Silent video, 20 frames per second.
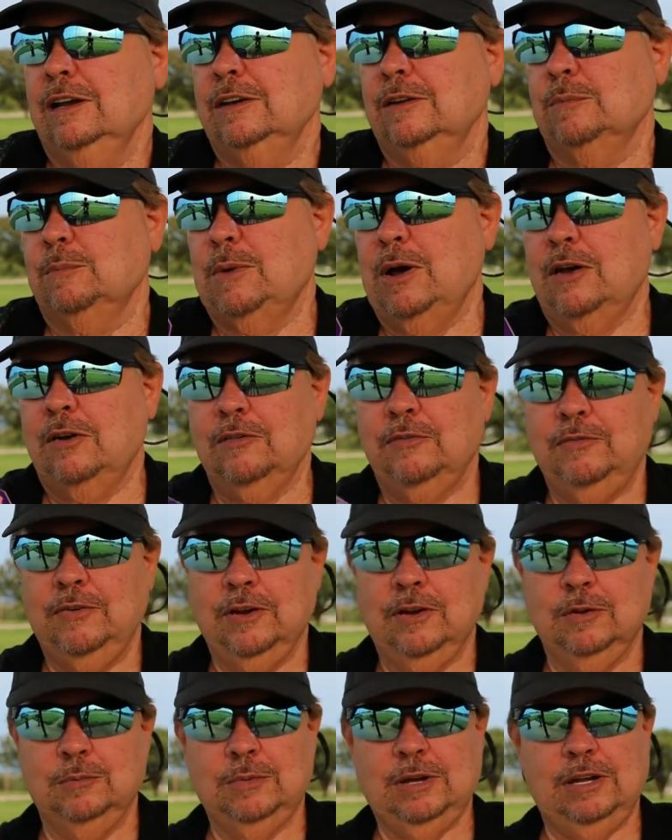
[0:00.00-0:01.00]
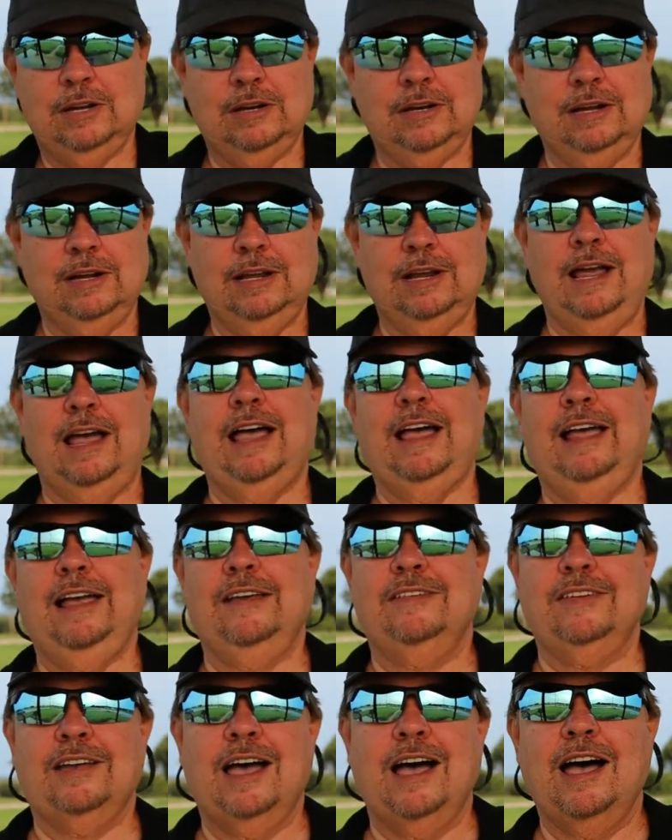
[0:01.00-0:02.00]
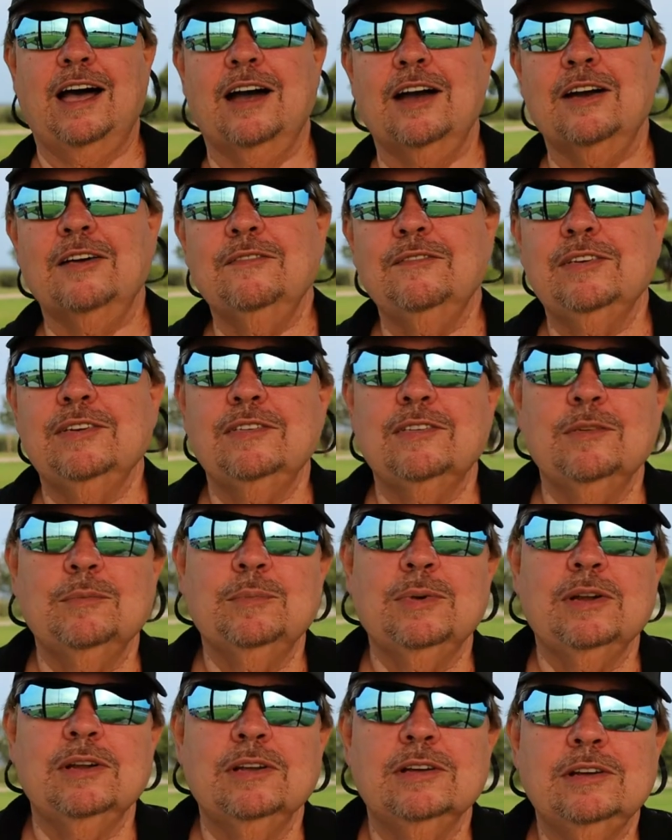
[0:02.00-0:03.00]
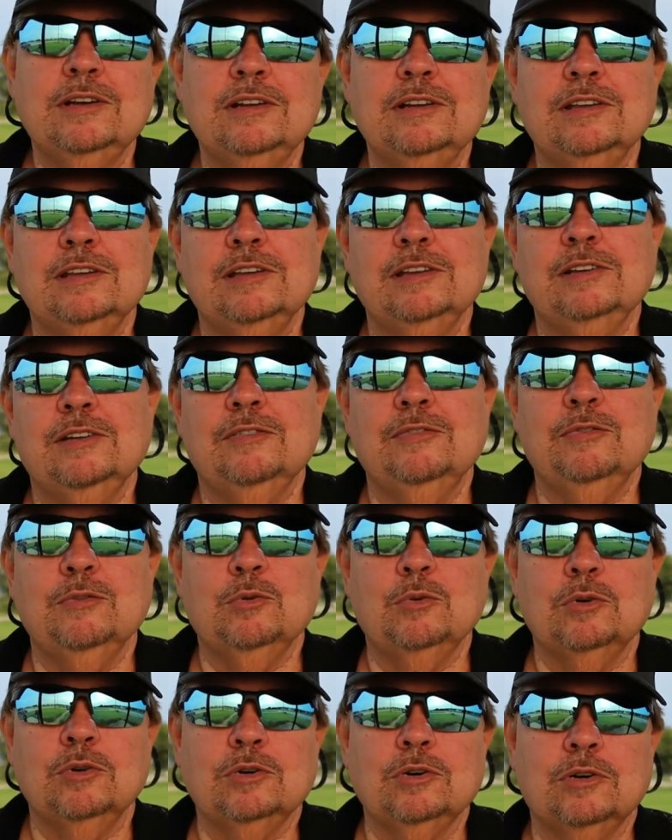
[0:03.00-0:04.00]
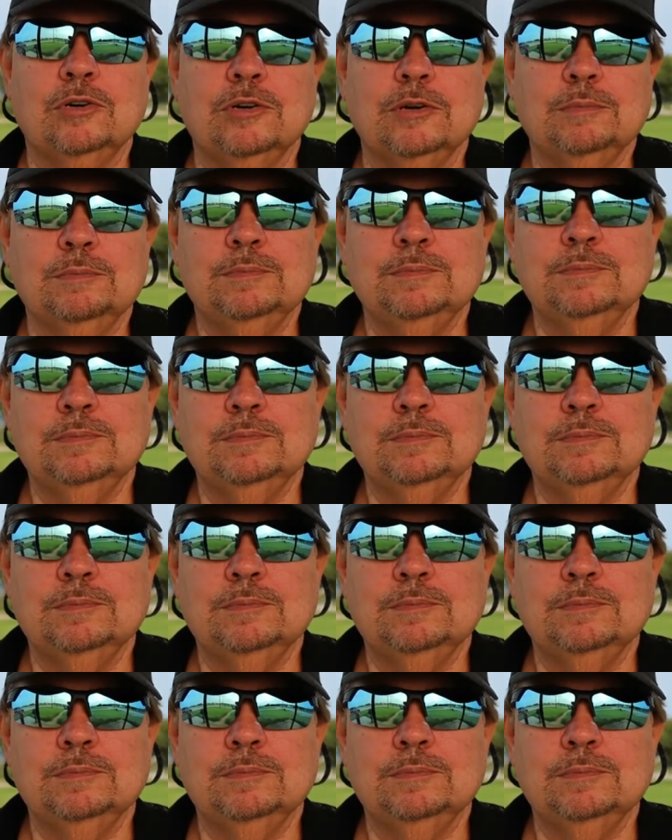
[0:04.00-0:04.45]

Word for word: Your monofilament has a higher visibility than your fluorocarbon